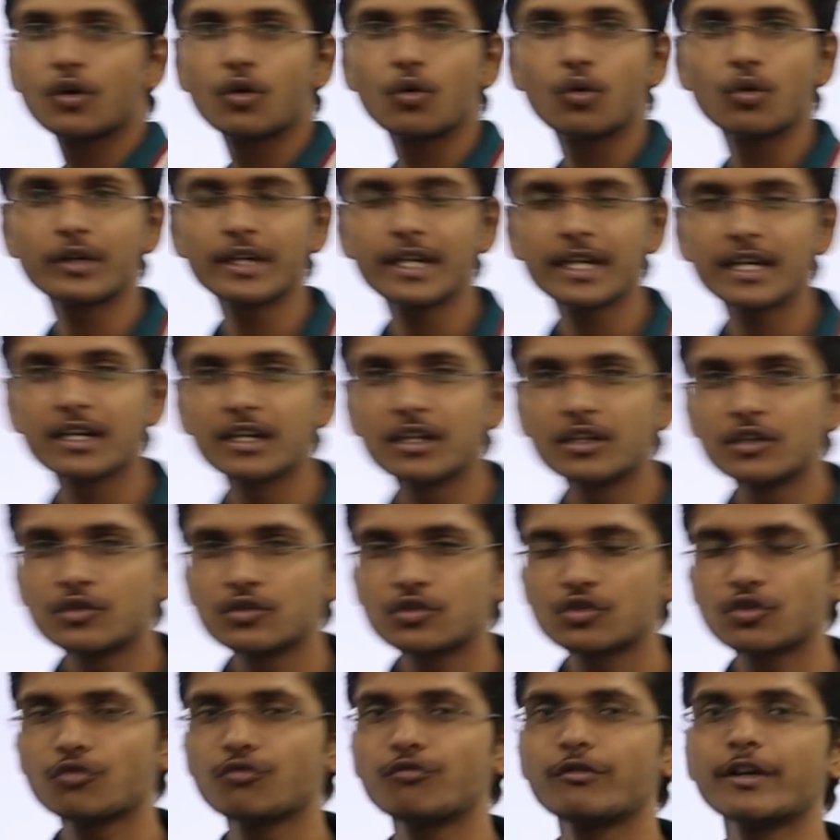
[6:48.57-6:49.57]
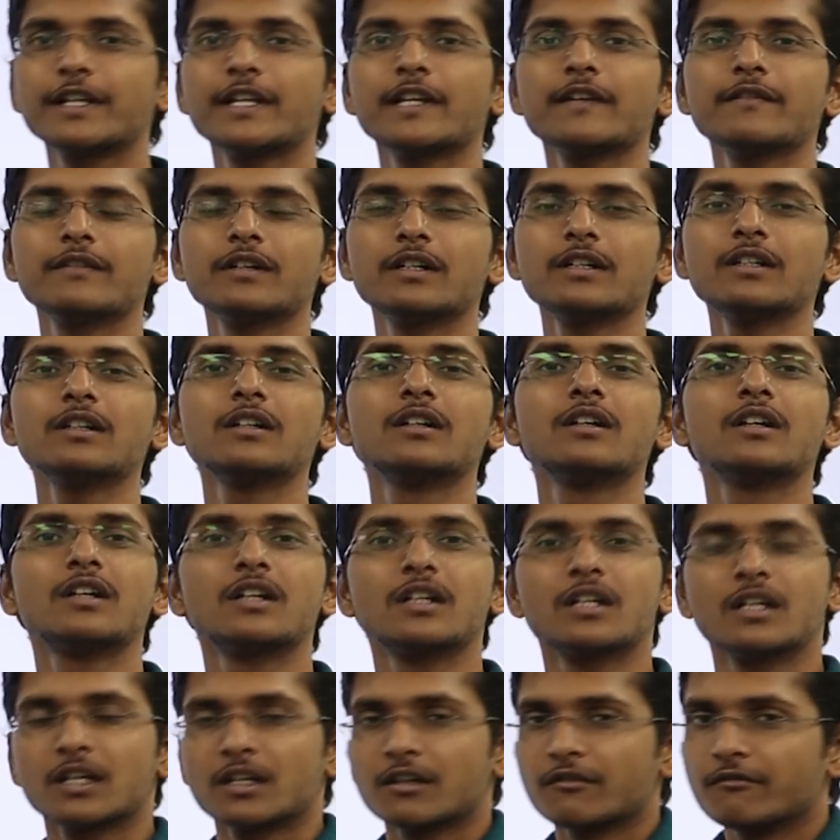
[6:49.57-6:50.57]
Okay, so whenever
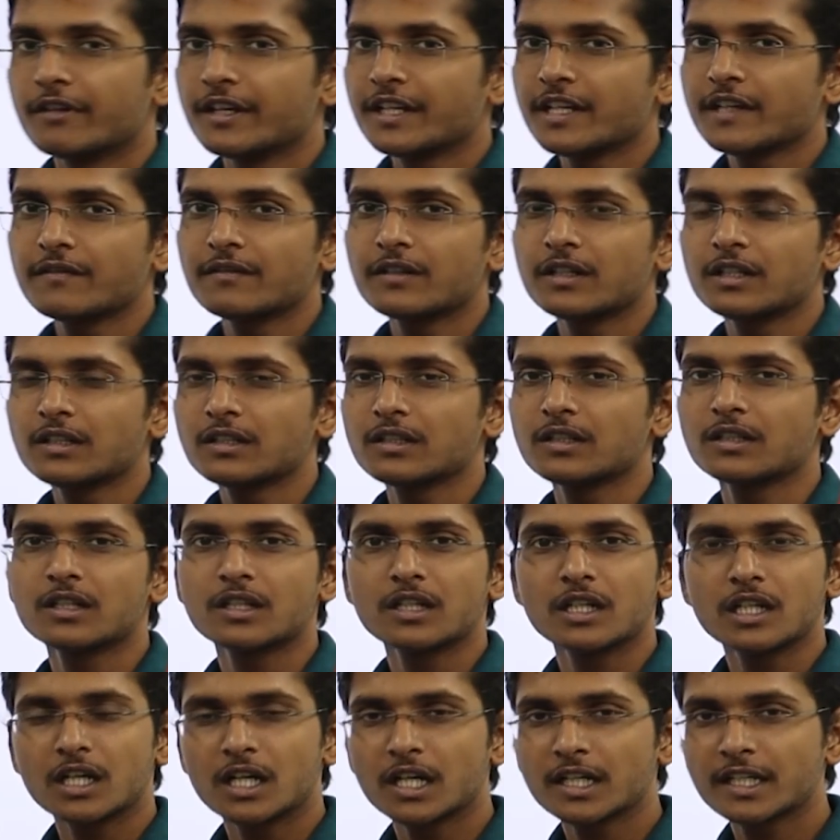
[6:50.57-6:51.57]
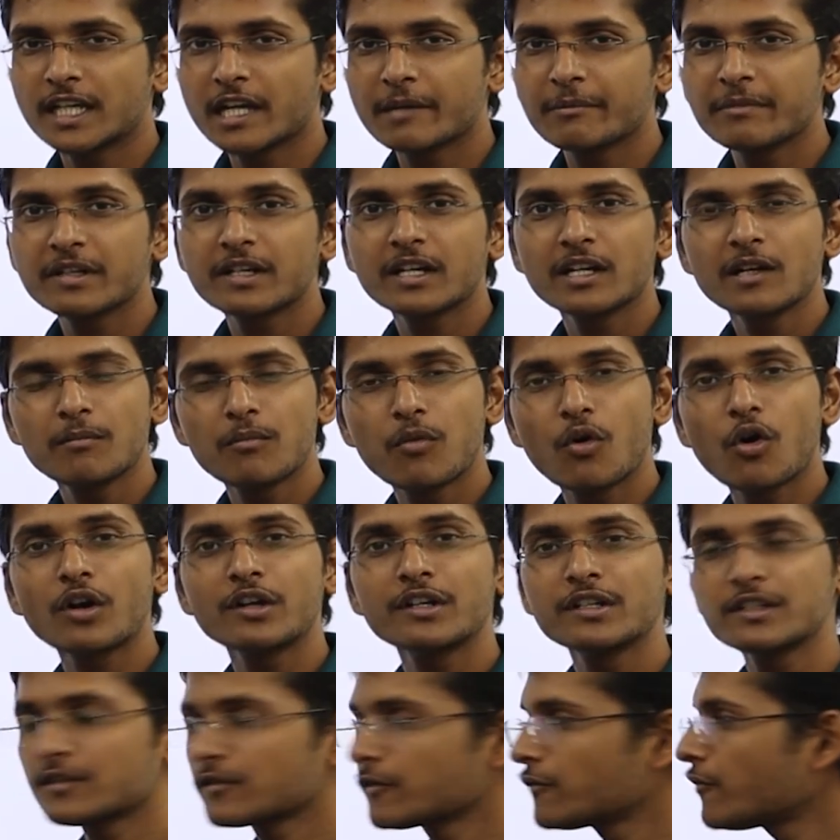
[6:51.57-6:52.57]
a chemical
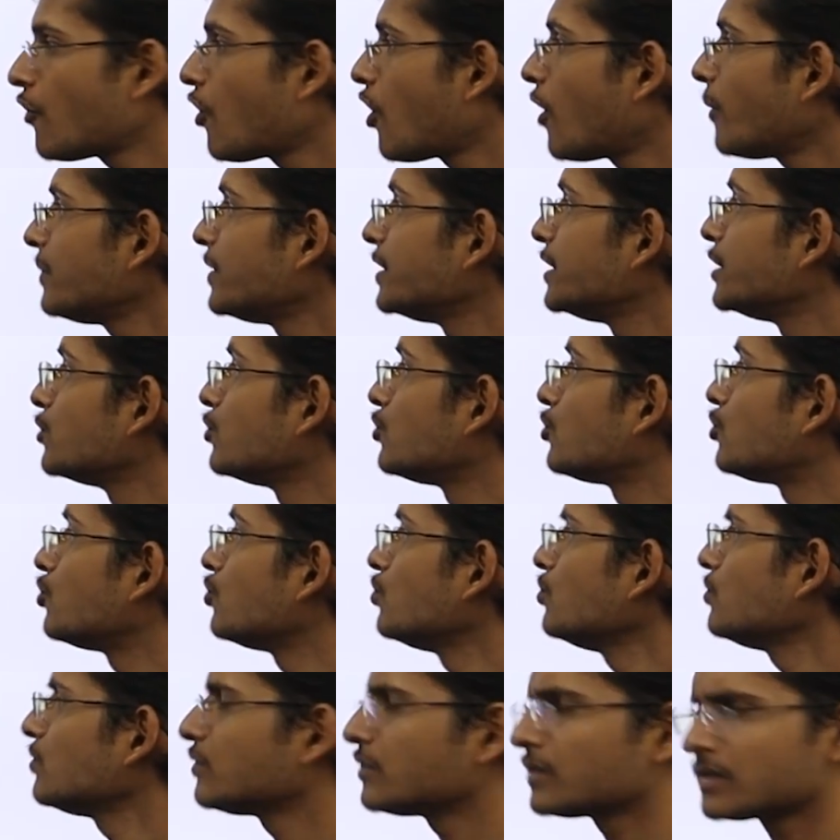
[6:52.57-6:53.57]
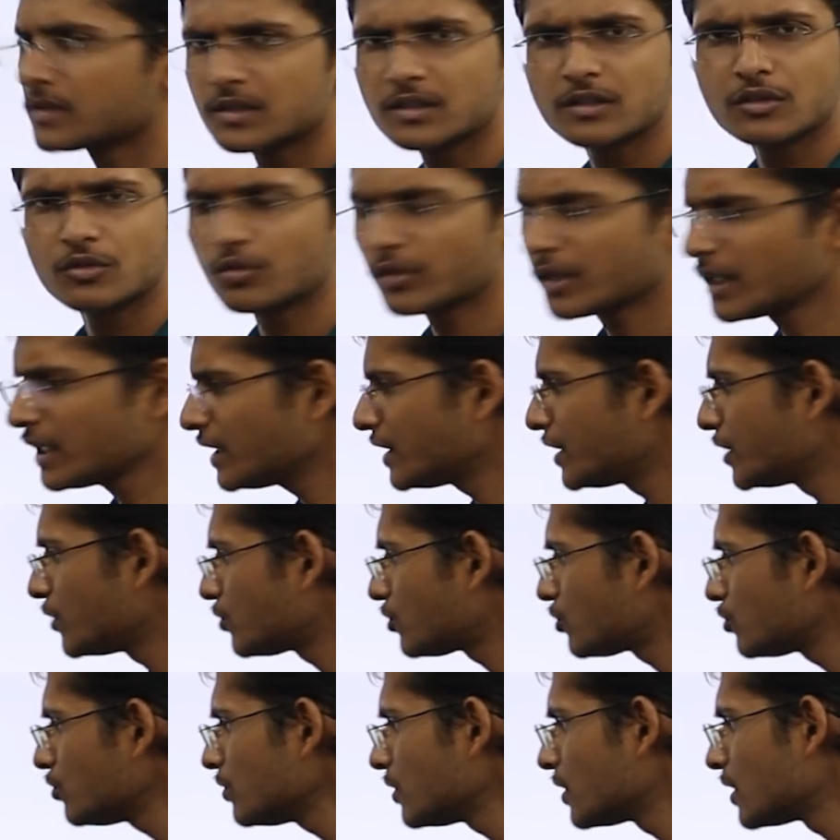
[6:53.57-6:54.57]
bond is formed due
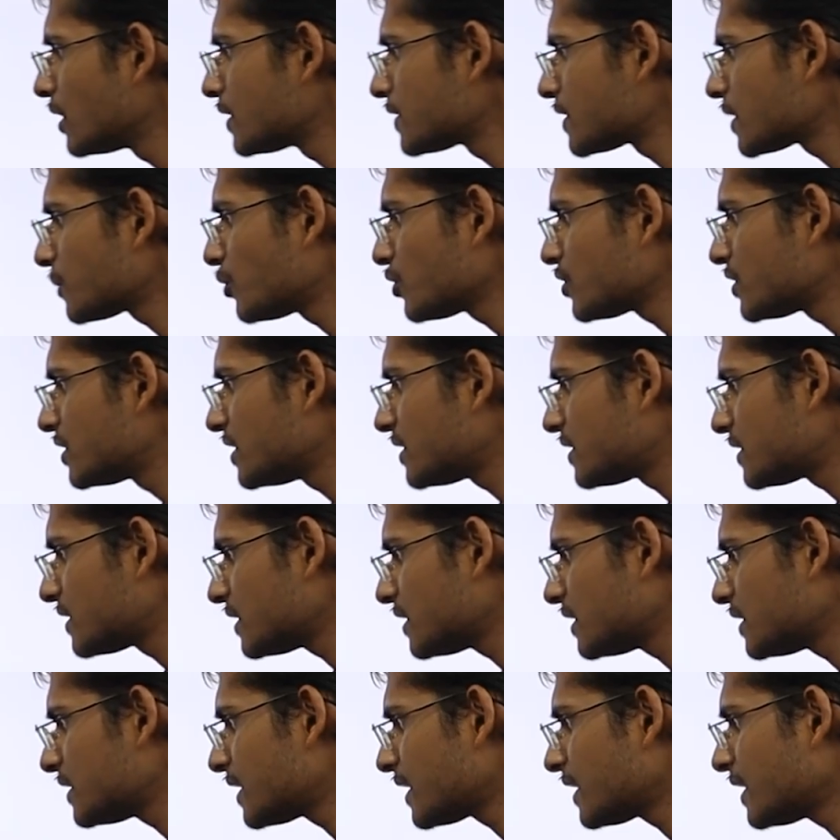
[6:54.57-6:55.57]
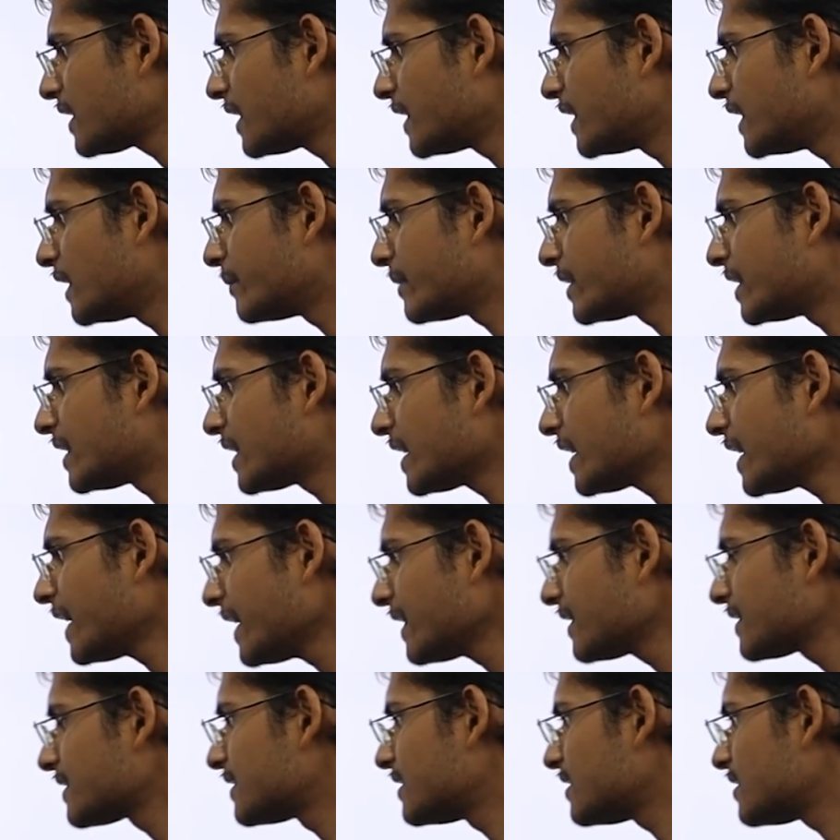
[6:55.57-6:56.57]
to, suppose this is an element
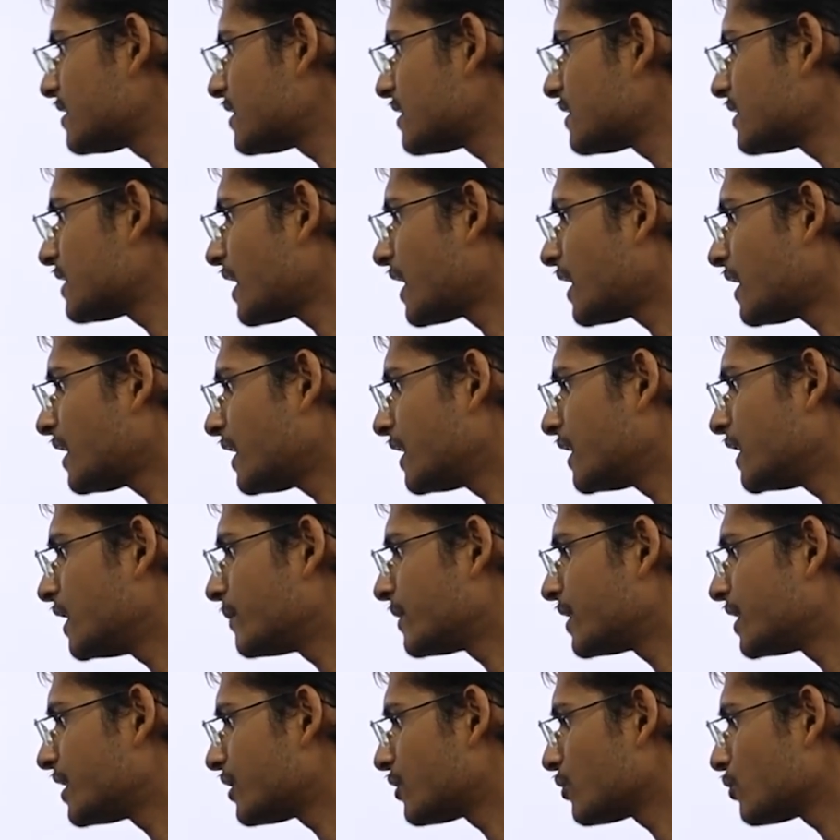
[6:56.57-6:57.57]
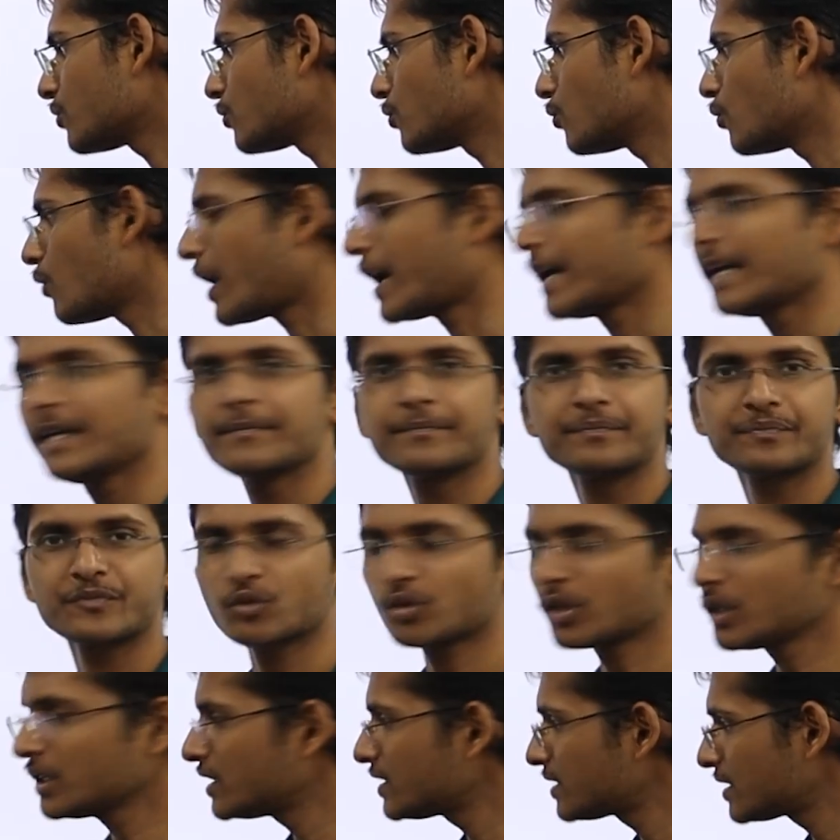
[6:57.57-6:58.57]
X, this is an element Y.
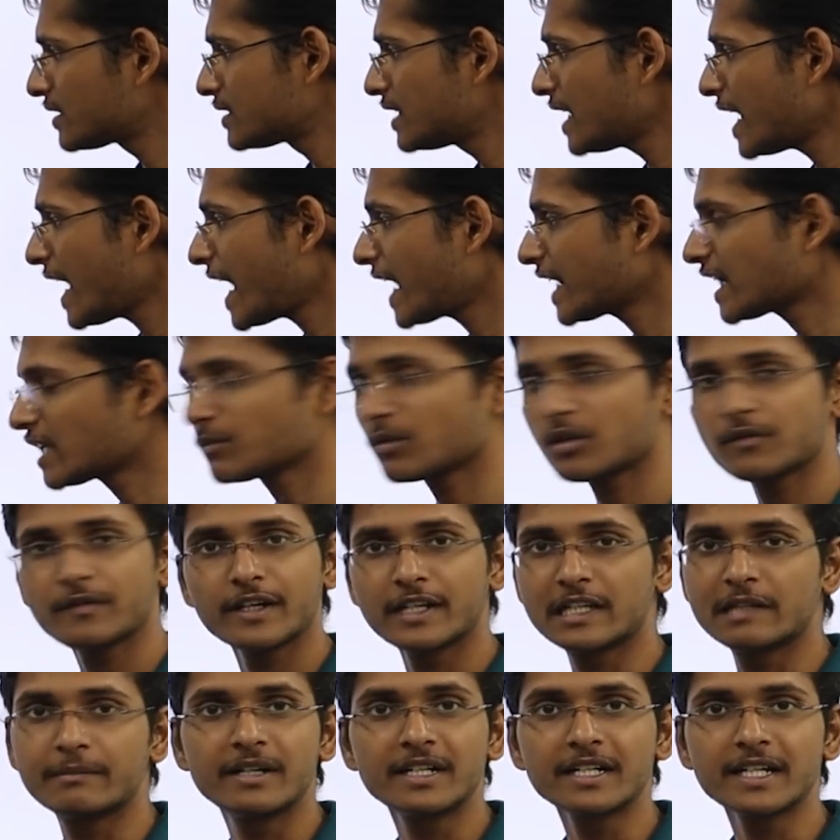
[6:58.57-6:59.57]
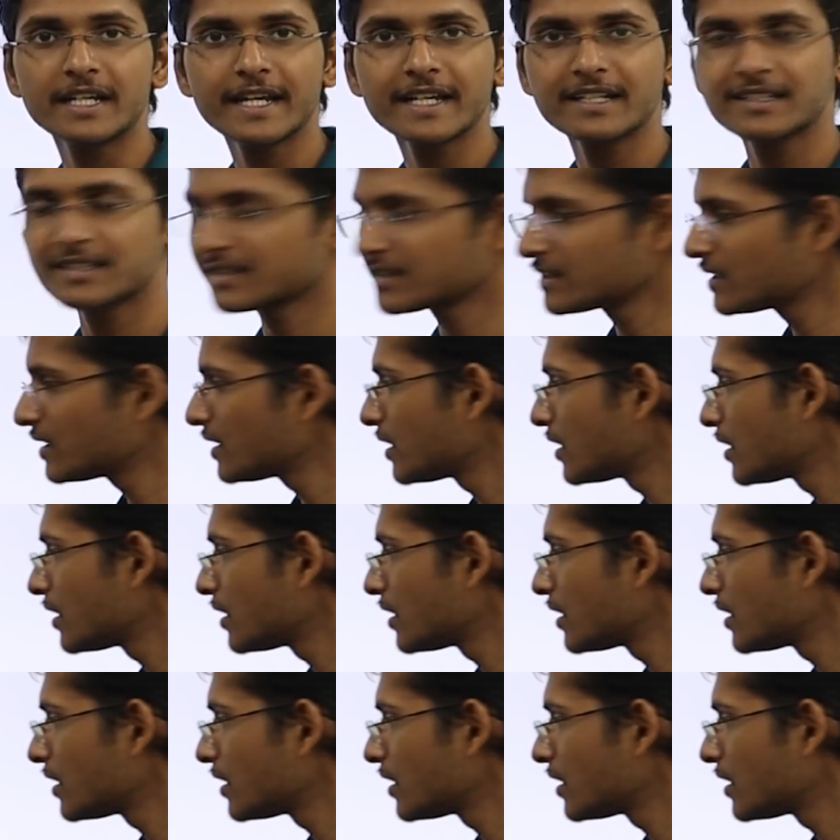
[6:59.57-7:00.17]
Okay, this is the atom of element X.